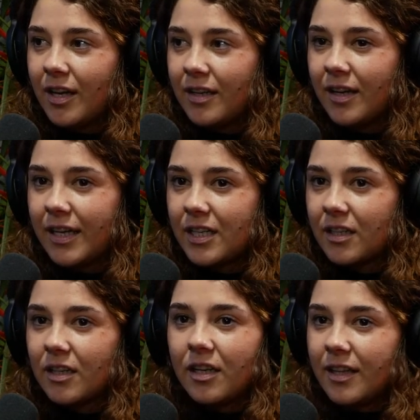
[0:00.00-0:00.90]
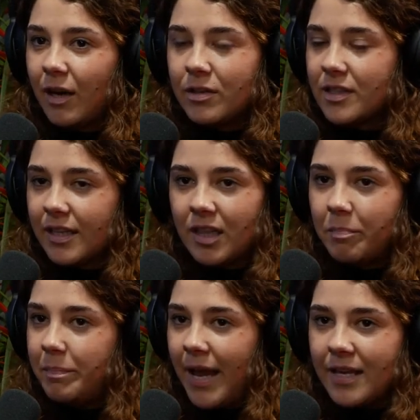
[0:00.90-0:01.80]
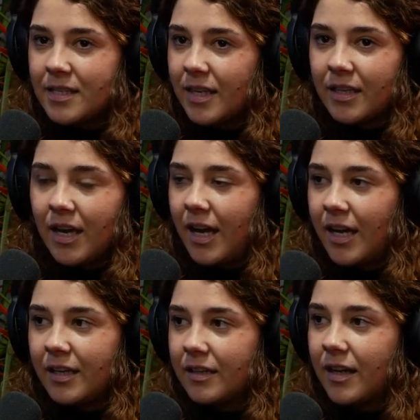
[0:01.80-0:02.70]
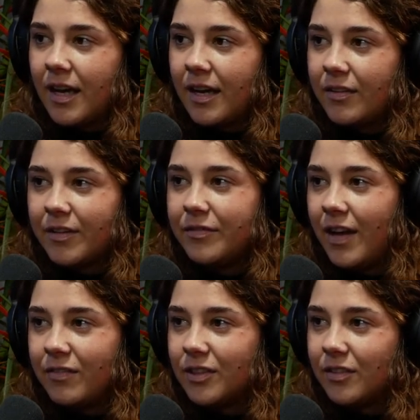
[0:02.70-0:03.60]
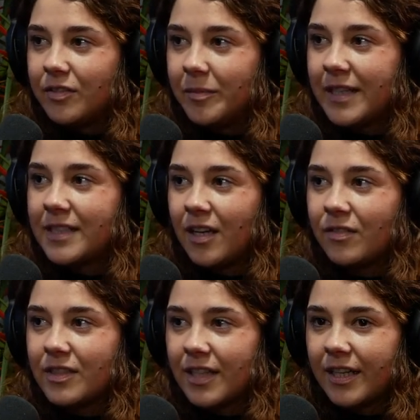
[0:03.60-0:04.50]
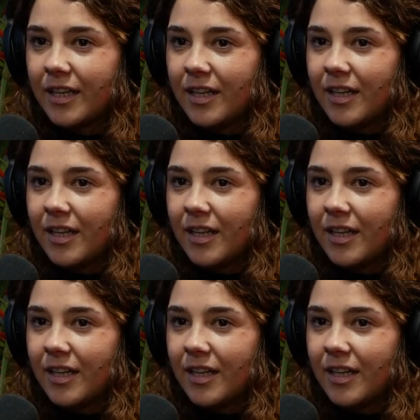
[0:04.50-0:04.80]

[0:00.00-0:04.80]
and like that was like the best thing that I have ever done for myself, is like